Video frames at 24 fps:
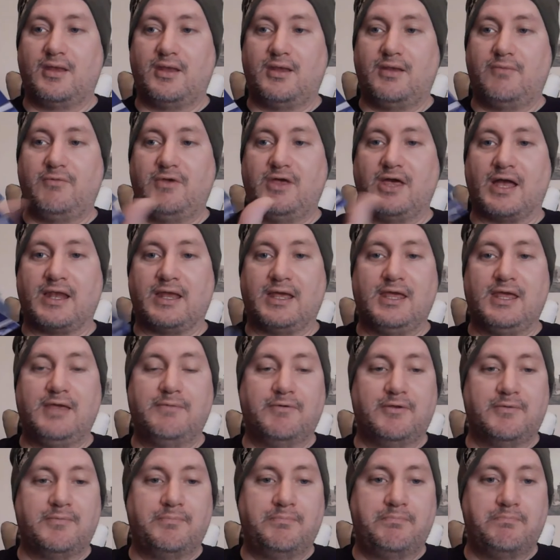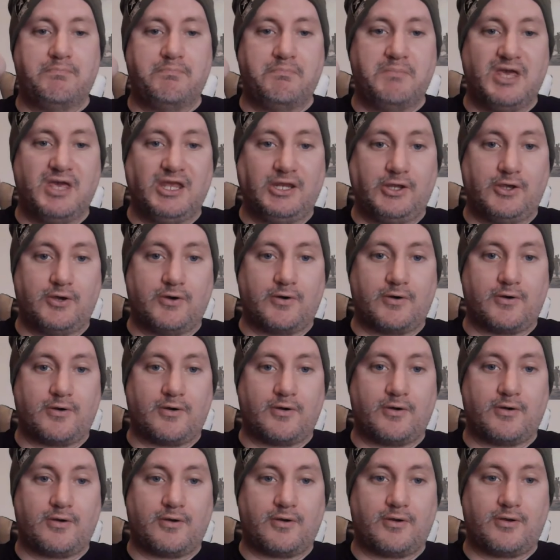we got an even minier
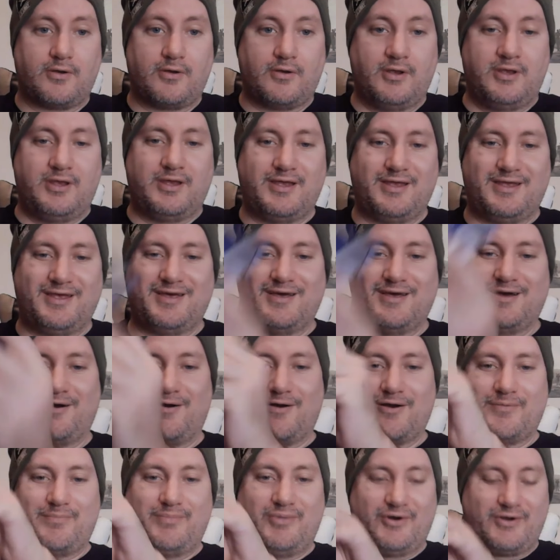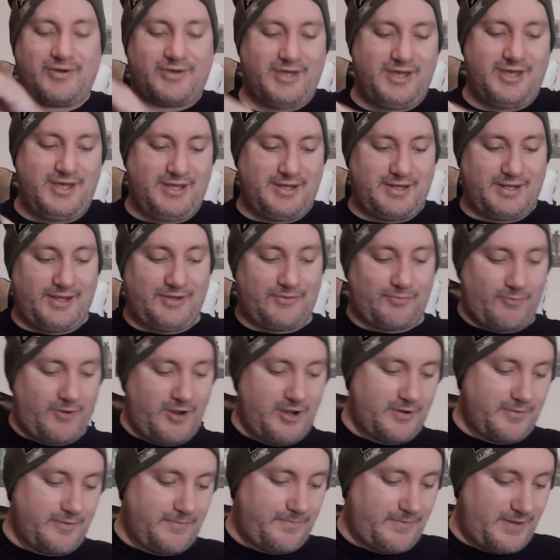art book. It's
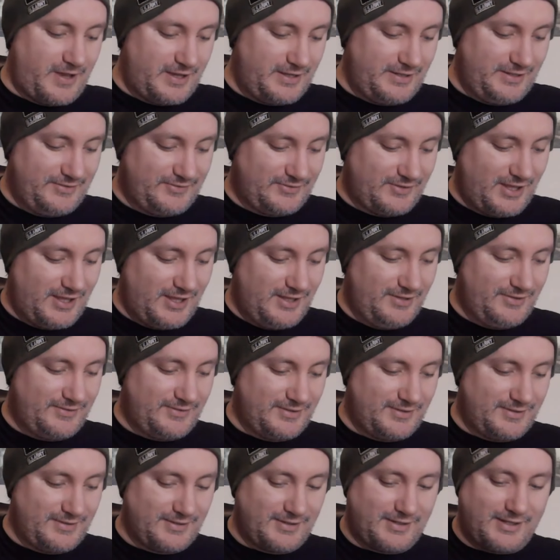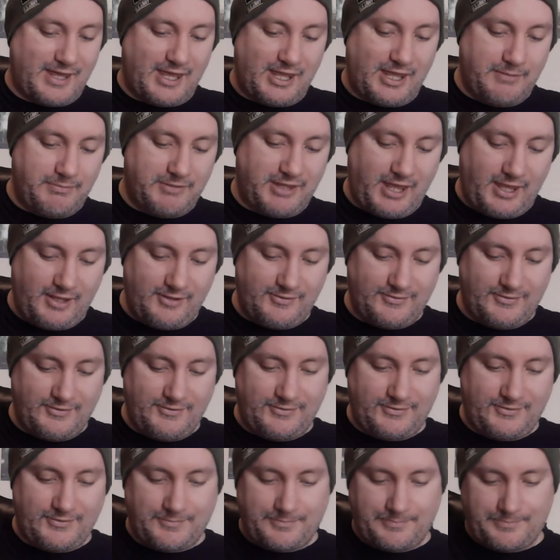rare to find these days in game cases.